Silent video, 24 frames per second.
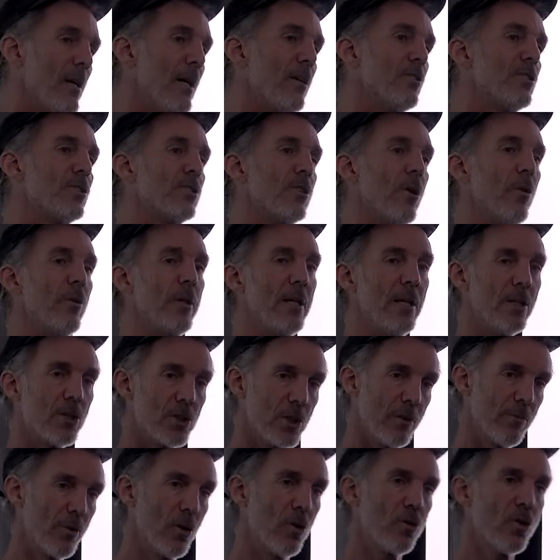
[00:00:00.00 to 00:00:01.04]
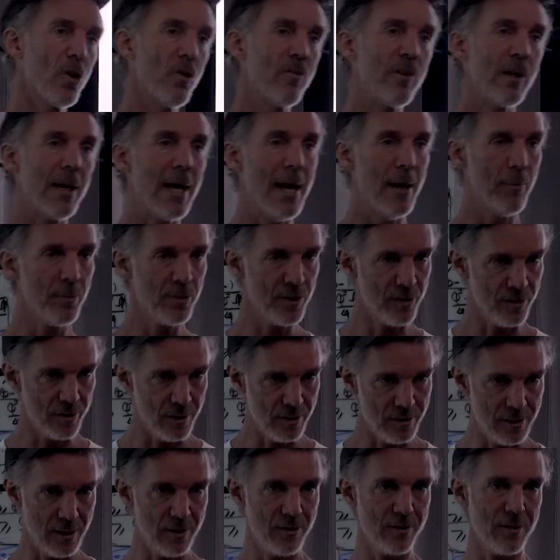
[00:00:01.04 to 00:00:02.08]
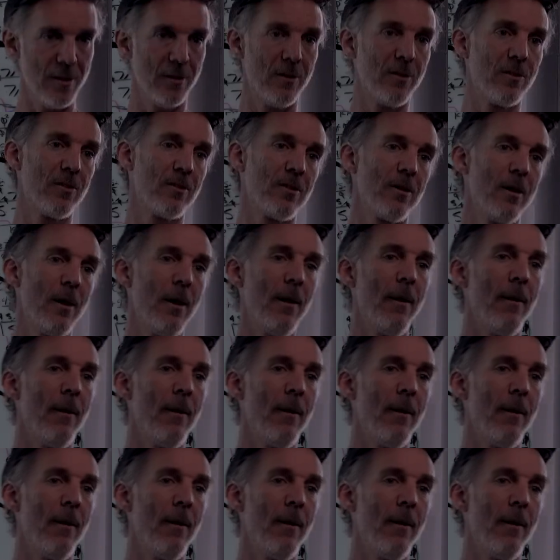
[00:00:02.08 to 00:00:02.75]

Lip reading: this. So each of those overlaps is a distance.